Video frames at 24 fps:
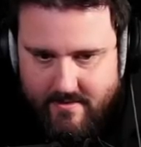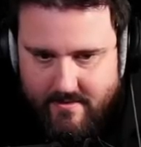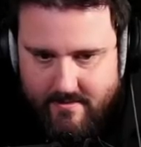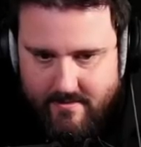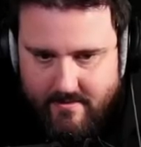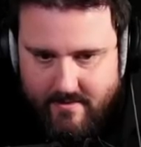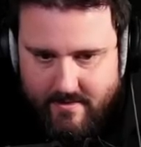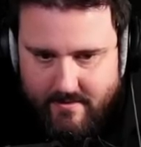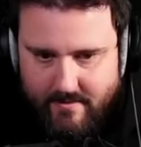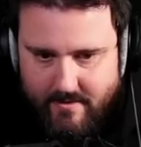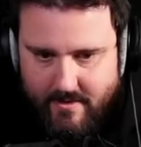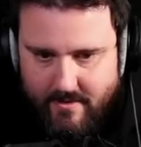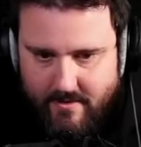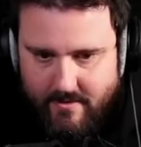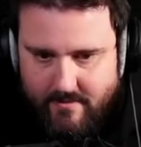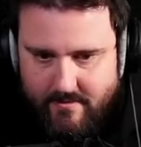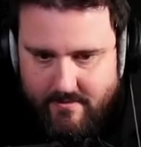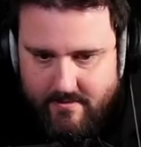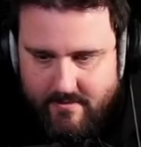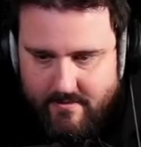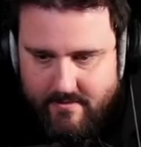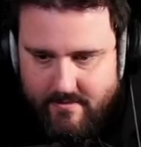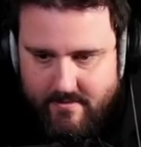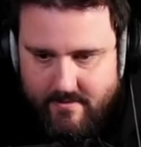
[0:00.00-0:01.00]
There we go.
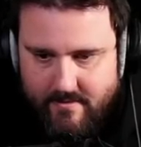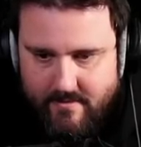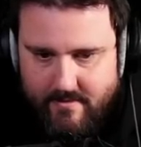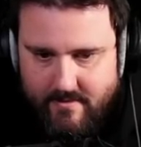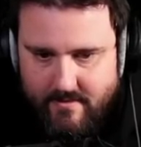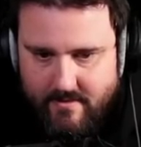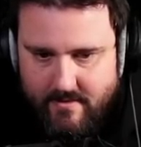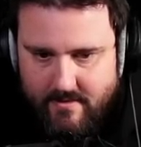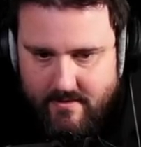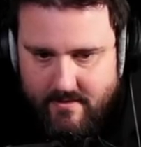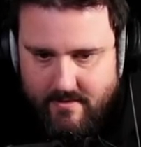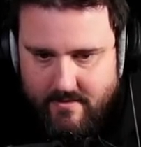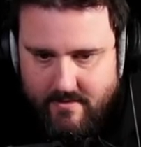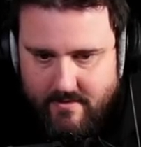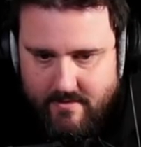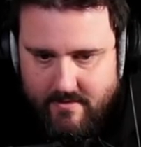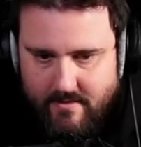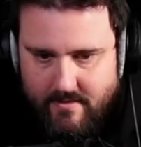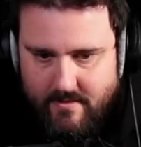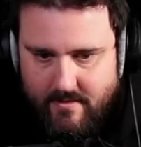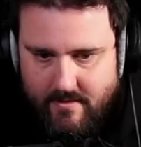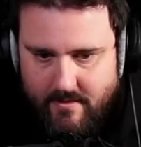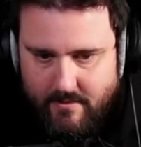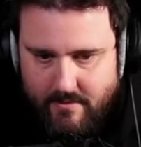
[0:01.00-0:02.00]

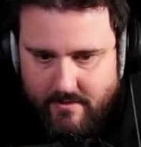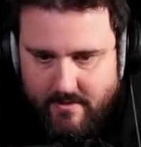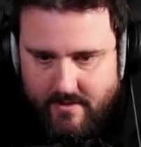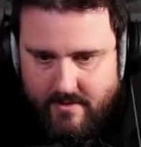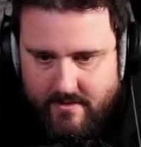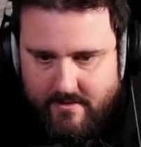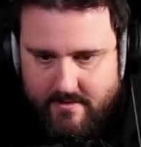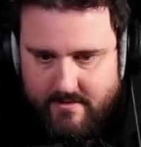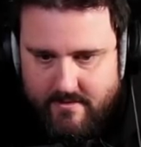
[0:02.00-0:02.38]
Oh, it did.